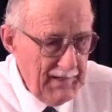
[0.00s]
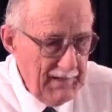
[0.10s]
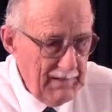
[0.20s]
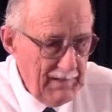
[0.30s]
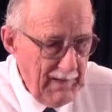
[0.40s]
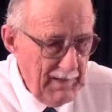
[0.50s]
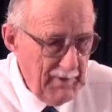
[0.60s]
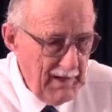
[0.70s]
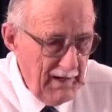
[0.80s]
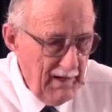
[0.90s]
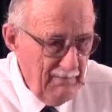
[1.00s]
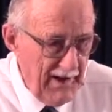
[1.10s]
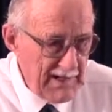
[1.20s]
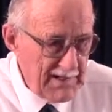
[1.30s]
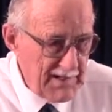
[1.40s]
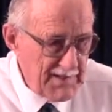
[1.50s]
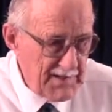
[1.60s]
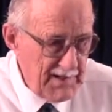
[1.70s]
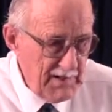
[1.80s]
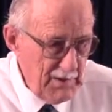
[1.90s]
he had been an
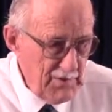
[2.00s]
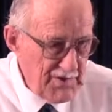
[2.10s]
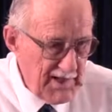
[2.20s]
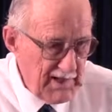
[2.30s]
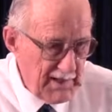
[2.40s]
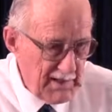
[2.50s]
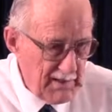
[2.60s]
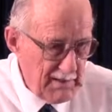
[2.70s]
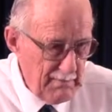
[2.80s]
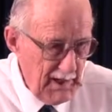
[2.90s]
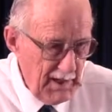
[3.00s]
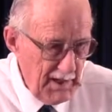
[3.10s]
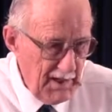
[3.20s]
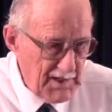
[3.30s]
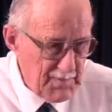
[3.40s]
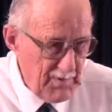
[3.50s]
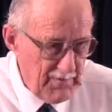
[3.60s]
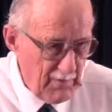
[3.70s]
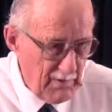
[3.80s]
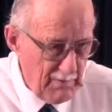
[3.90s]
evangelist in New Zealand many years
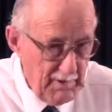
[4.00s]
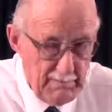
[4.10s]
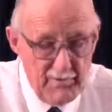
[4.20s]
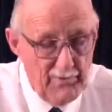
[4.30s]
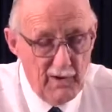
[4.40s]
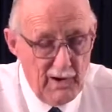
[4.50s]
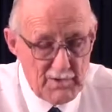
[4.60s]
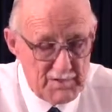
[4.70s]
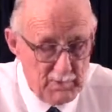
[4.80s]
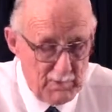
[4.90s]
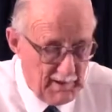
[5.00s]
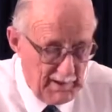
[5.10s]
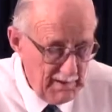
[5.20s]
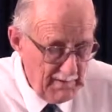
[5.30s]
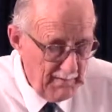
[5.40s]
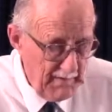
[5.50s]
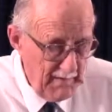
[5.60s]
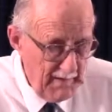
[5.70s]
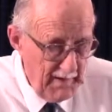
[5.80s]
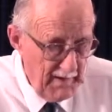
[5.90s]
before I was born.
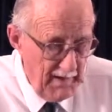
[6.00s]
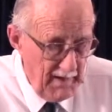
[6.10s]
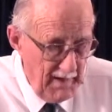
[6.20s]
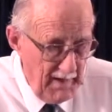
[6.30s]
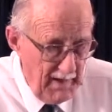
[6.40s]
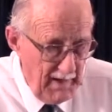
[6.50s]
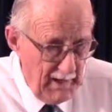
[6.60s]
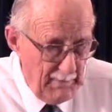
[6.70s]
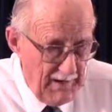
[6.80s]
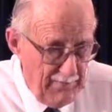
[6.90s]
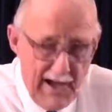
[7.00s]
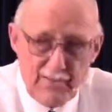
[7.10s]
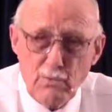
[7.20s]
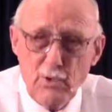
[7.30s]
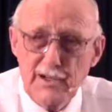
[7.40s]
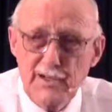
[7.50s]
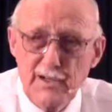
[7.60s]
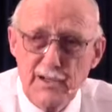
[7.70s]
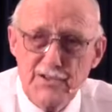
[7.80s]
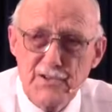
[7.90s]
And my father
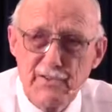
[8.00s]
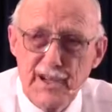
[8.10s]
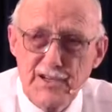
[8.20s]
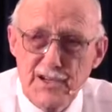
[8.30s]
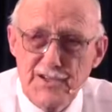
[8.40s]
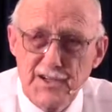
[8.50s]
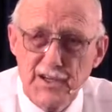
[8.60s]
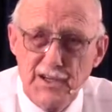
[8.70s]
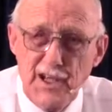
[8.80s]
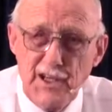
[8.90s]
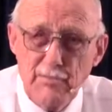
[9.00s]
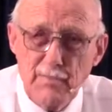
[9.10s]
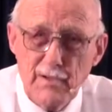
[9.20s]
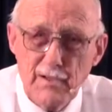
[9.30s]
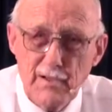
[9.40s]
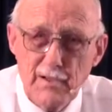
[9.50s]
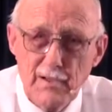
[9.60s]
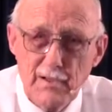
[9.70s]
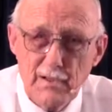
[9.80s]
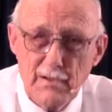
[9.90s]
worked on his evangelistic team
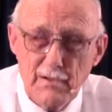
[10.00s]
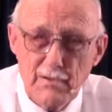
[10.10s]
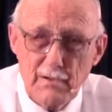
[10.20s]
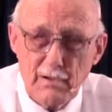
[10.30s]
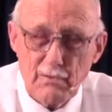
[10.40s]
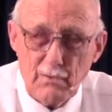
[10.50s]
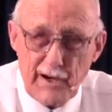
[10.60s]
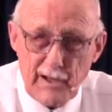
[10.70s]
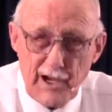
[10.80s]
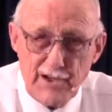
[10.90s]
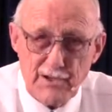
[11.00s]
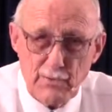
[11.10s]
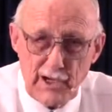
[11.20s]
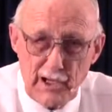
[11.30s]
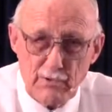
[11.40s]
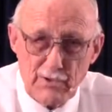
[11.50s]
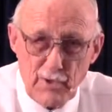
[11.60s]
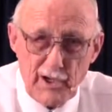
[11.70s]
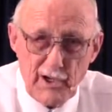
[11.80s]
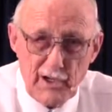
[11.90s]
on one occasion when he
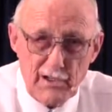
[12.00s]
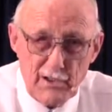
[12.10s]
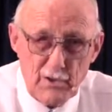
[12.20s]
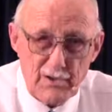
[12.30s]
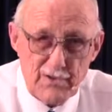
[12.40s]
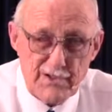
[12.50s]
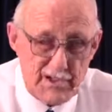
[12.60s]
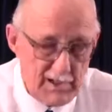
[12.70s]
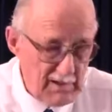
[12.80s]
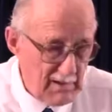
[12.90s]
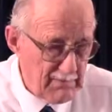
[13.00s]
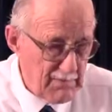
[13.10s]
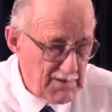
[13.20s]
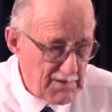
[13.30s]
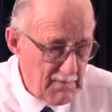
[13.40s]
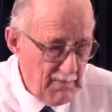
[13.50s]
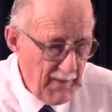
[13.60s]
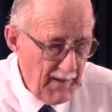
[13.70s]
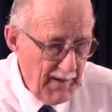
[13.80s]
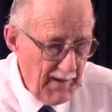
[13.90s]
was working in the North New Zealand Conference.